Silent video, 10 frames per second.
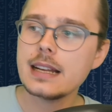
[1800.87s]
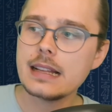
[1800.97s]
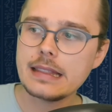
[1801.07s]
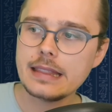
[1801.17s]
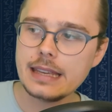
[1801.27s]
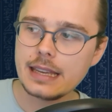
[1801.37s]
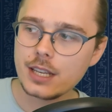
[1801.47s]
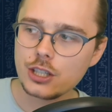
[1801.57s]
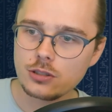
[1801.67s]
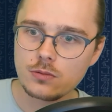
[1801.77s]
The
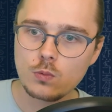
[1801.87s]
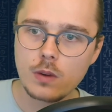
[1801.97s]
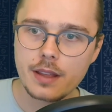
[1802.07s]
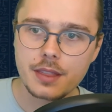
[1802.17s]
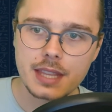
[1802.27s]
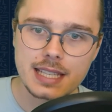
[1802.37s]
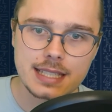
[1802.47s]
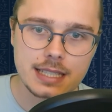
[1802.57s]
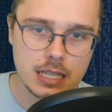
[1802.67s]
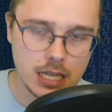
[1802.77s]
issue with
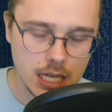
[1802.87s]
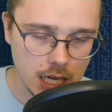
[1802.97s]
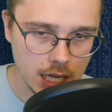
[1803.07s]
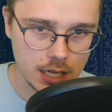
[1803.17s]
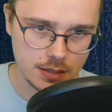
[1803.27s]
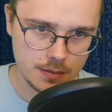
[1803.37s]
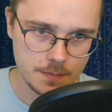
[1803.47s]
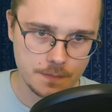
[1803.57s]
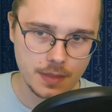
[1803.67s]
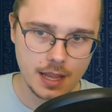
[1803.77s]
this card,
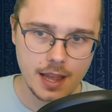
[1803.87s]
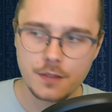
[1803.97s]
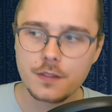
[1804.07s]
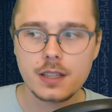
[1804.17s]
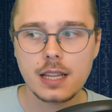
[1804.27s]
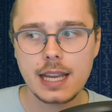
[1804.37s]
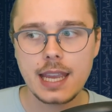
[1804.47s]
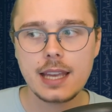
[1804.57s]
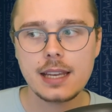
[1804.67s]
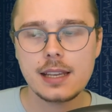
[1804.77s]
I feel like,
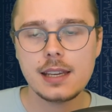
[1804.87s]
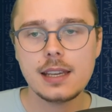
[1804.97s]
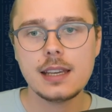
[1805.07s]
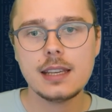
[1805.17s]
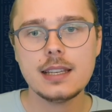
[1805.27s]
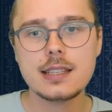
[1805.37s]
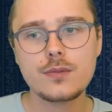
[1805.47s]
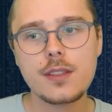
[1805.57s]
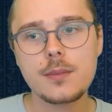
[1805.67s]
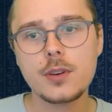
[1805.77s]
is
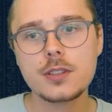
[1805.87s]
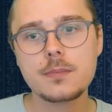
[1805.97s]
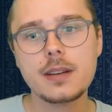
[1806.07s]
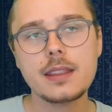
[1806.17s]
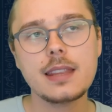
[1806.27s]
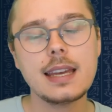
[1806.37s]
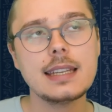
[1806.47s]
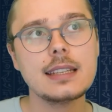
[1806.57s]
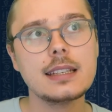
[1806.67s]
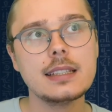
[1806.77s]
for the most part
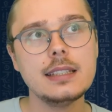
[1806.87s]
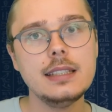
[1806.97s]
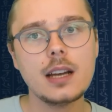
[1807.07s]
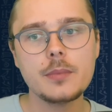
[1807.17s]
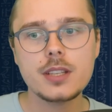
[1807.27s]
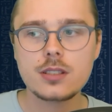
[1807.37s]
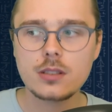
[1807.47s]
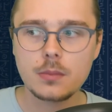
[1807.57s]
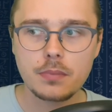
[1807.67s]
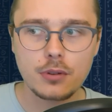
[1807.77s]
that Yummy
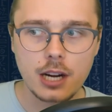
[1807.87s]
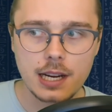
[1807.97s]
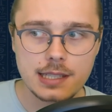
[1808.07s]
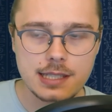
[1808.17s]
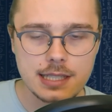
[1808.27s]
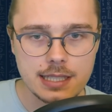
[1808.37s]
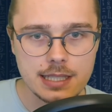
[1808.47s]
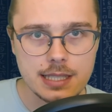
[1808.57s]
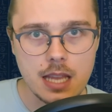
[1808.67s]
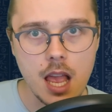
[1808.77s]
Surprise
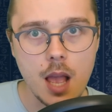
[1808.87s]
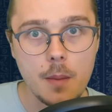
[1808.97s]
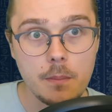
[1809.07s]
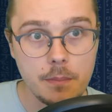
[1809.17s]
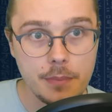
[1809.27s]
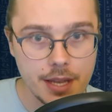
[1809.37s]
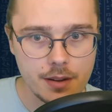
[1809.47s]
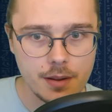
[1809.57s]
is better.